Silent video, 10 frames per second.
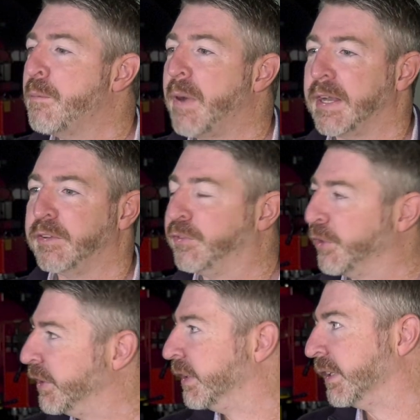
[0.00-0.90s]
But
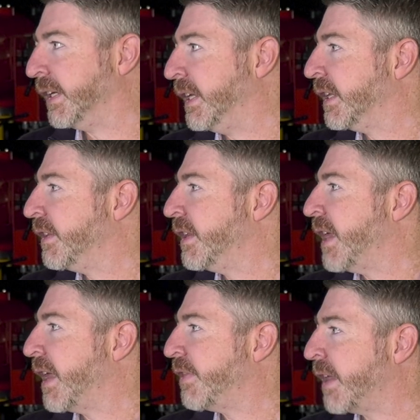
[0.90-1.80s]
certainly
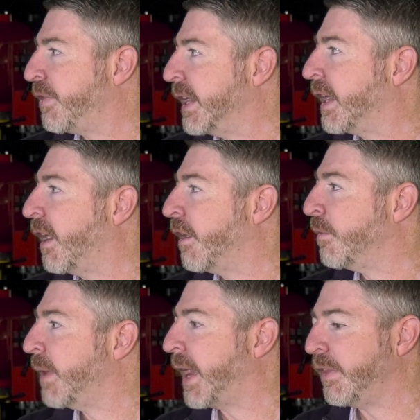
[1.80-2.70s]
that they
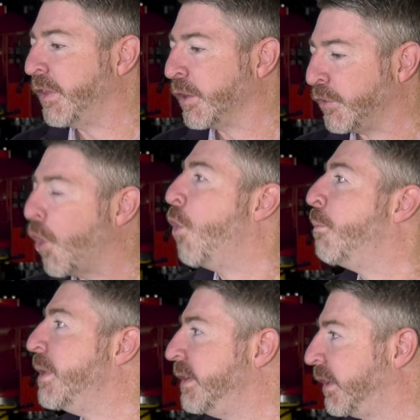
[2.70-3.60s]
come and there's an
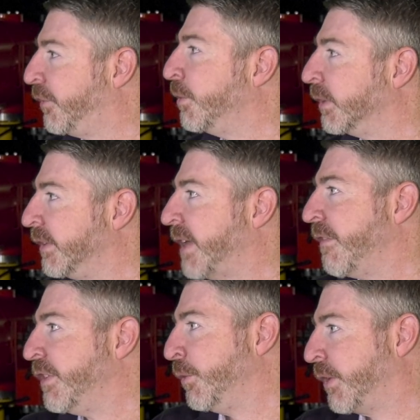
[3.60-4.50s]
openness to at least
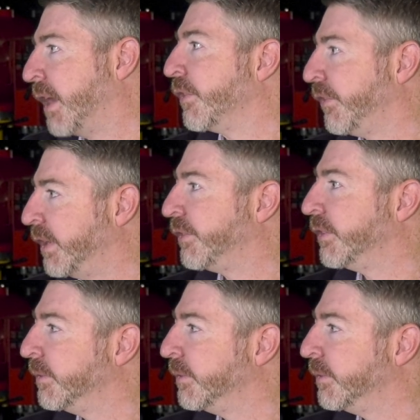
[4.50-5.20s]
having those conversations.